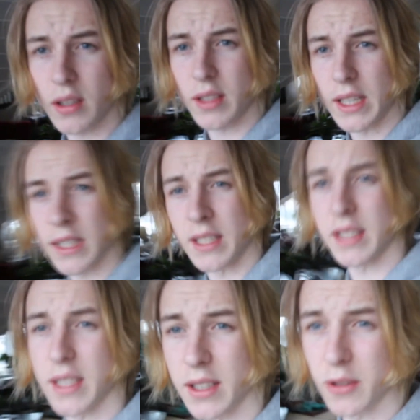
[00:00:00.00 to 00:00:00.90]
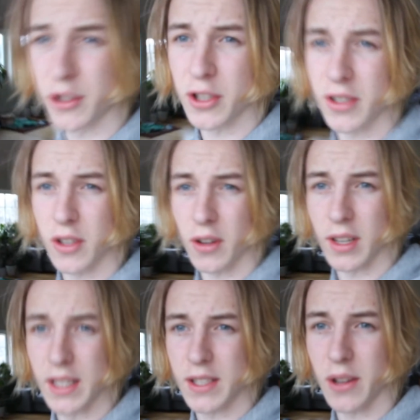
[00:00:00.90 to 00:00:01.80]
Since it just
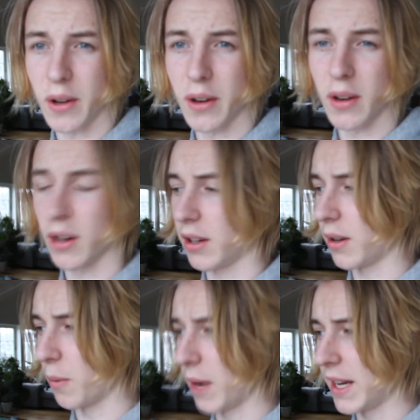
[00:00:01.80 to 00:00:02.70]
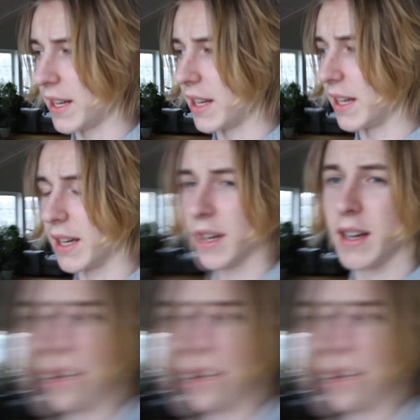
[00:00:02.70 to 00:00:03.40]
suddenly started like raining,